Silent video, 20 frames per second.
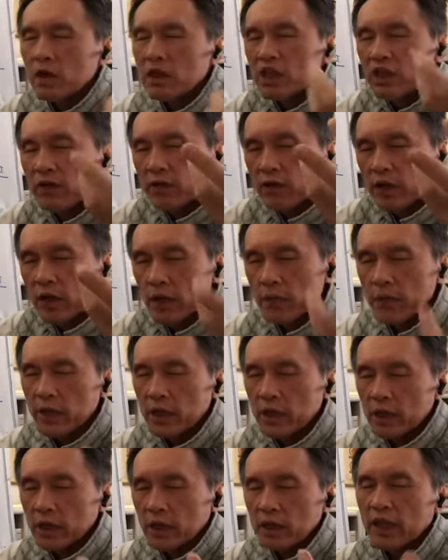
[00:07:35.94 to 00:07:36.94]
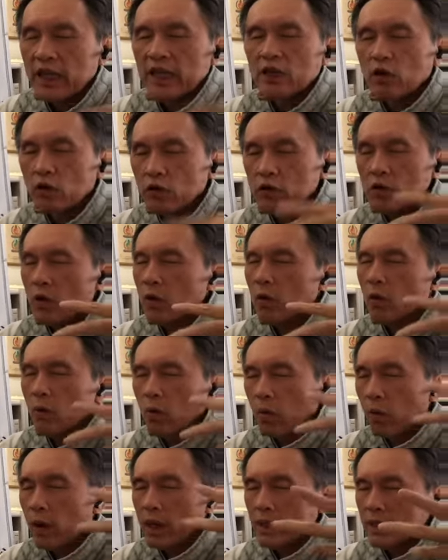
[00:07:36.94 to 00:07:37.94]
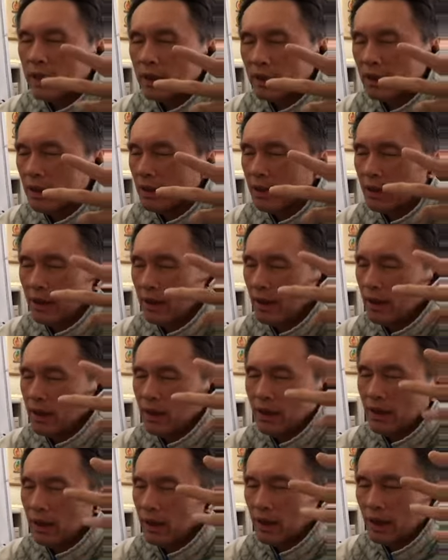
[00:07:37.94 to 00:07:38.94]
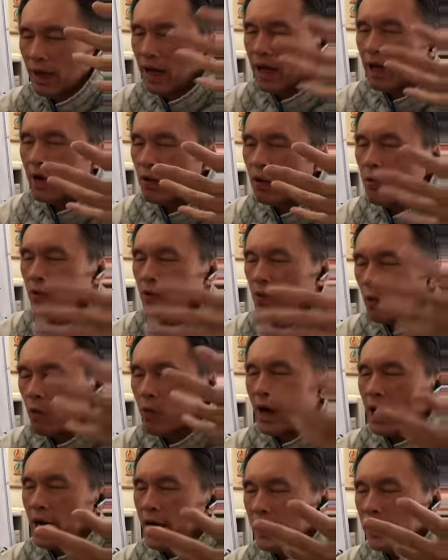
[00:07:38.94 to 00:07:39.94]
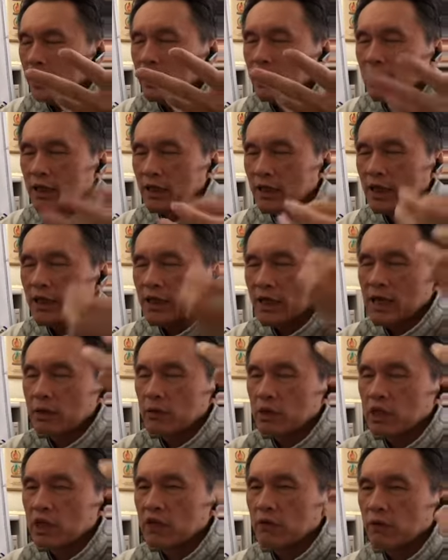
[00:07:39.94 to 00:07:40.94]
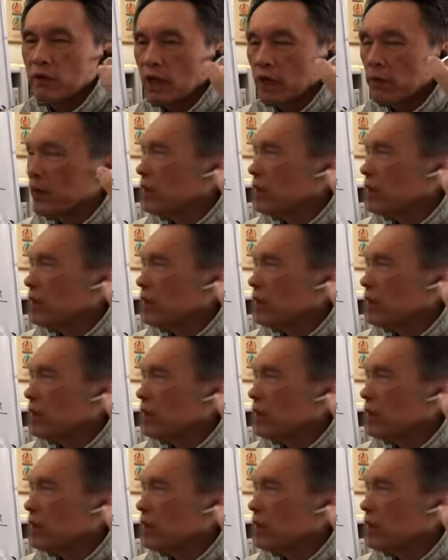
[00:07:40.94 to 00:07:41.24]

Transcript: develop it. They don't know what, how, why. They never develop